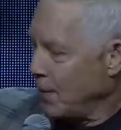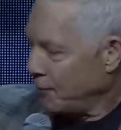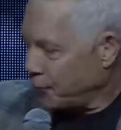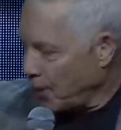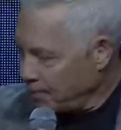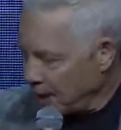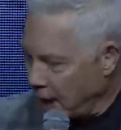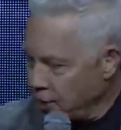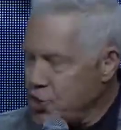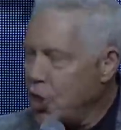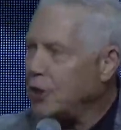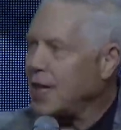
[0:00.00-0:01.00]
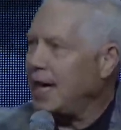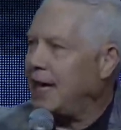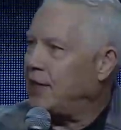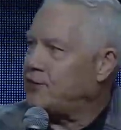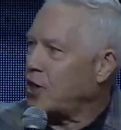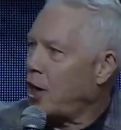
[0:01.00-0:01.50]
from a young
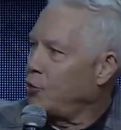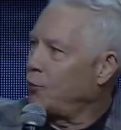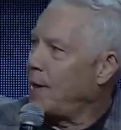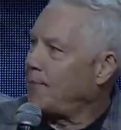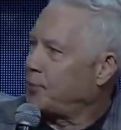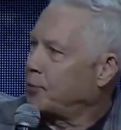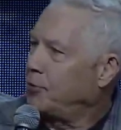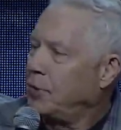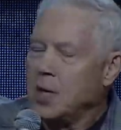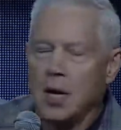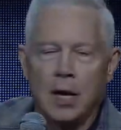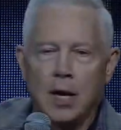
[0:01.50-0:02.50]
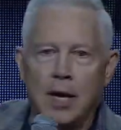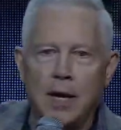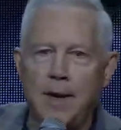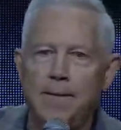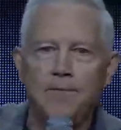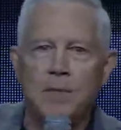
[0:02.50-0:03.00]
age all the way up through
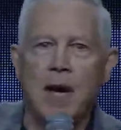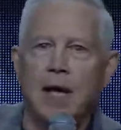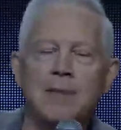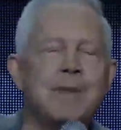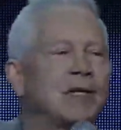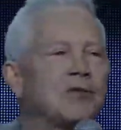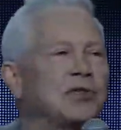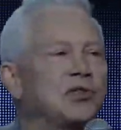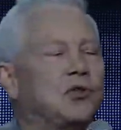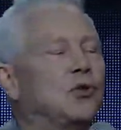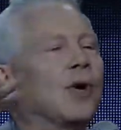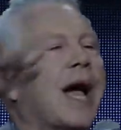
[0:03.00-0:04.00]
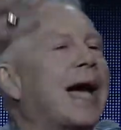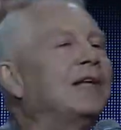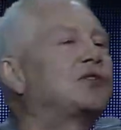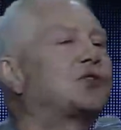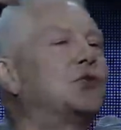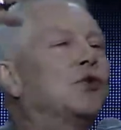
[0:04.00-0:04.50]
elementary school, high
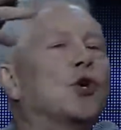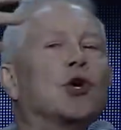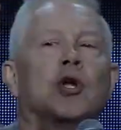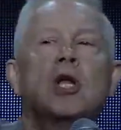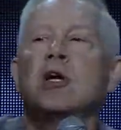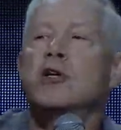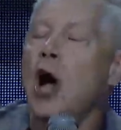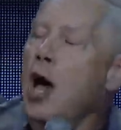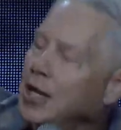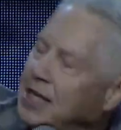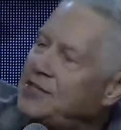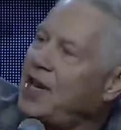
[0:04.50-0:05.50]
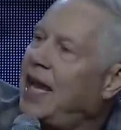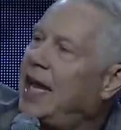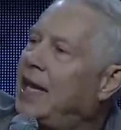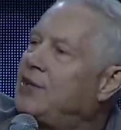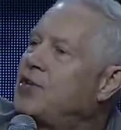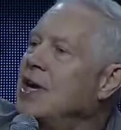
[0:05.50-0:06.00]
school, college
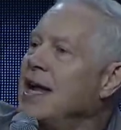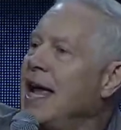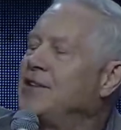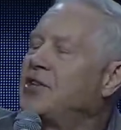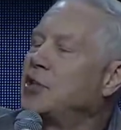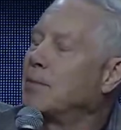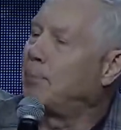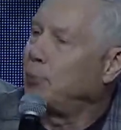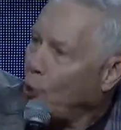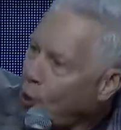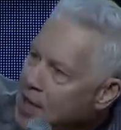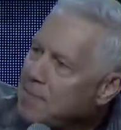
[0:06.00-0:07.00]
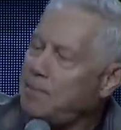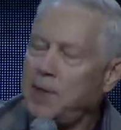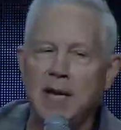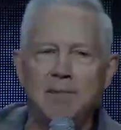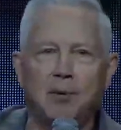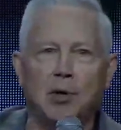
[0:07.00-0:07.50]
age, and to deploy
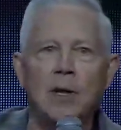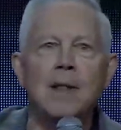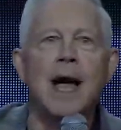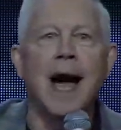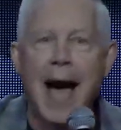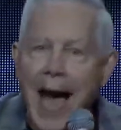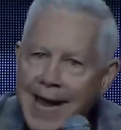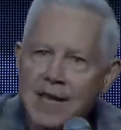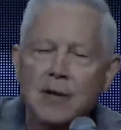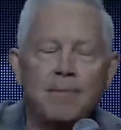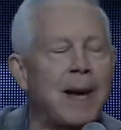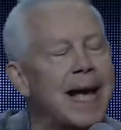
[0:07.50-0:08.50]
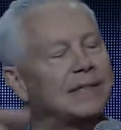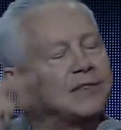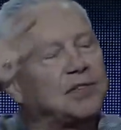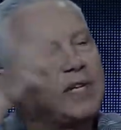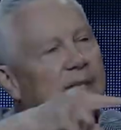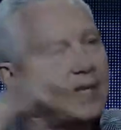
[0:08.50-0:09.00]
people, high
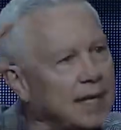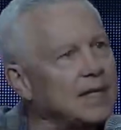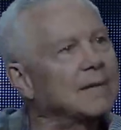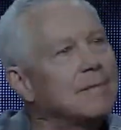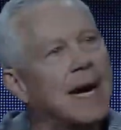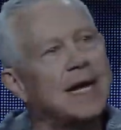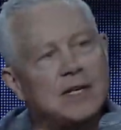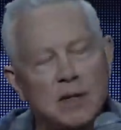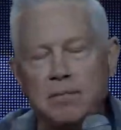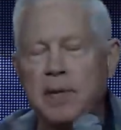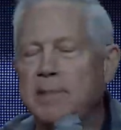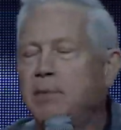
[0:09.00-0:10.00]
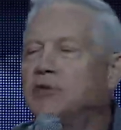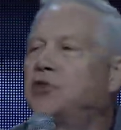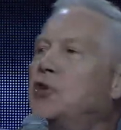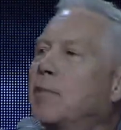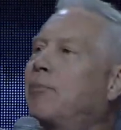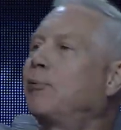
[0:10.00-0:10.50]
capacity, kingdom-minded people, to
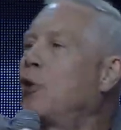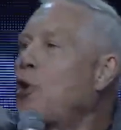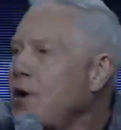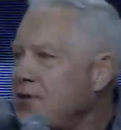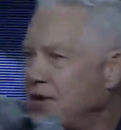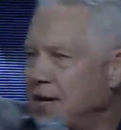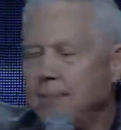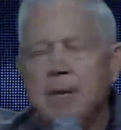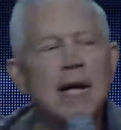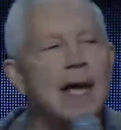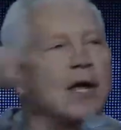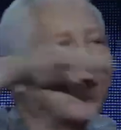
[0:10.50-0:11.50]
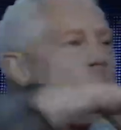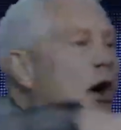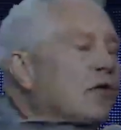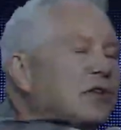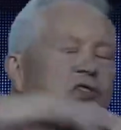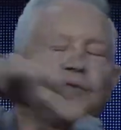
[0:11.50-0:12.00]
deploy them in
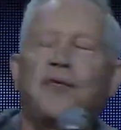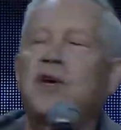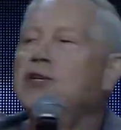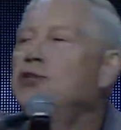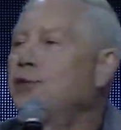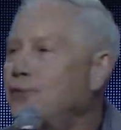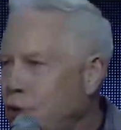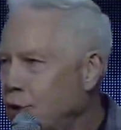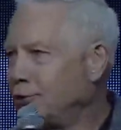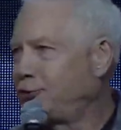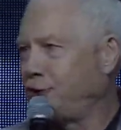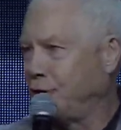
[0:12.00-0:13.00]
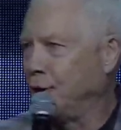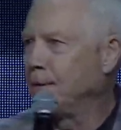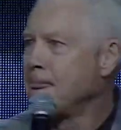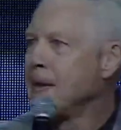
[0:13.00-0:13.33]
all the spheres of culture